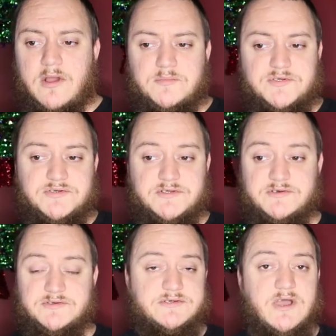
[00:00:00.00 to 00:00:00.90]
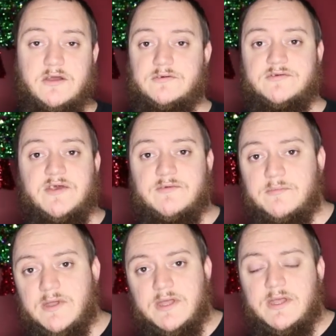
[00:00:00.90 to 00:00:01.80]
options, there's hundreds
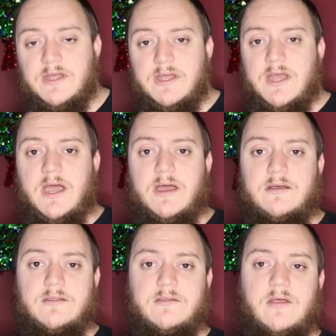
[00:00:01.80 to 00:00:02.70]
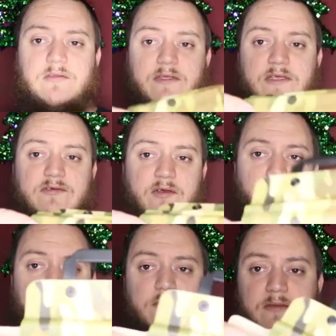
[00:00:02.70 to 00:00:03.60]
of them. These
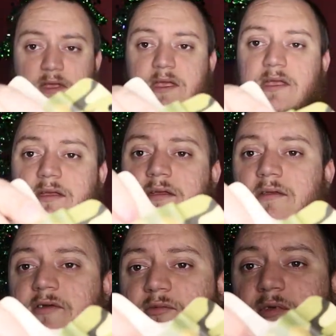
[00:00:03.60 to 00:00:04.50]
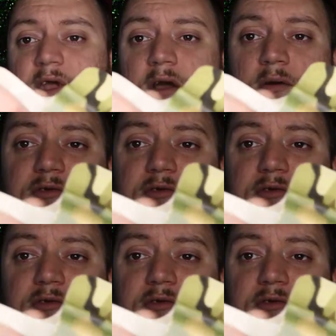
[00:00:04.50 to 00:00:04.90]
are the, this is what they call